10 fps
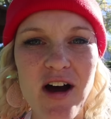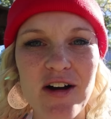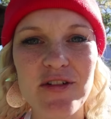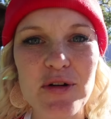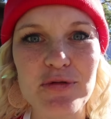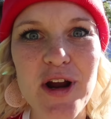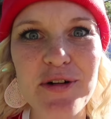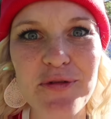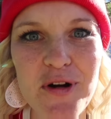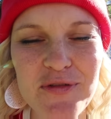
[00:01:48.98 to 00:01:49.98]
of
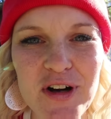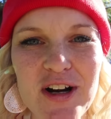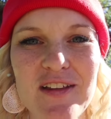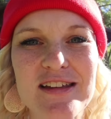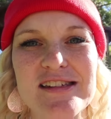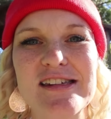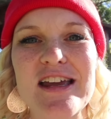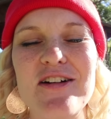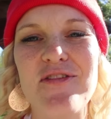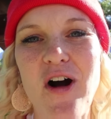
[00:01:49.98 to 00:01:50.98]
Red Rover. Let's
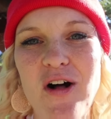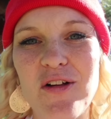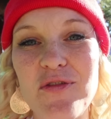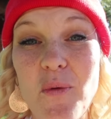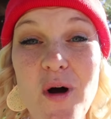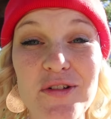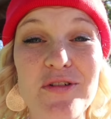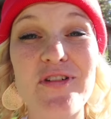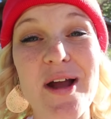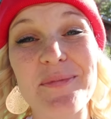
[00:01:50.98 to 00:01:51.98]
see if all of the
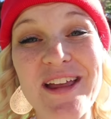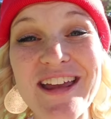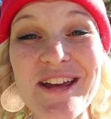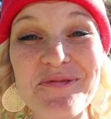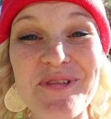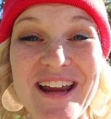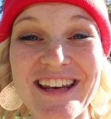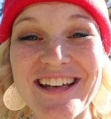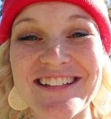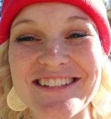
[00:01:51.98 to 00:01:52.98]
Waldo family can win.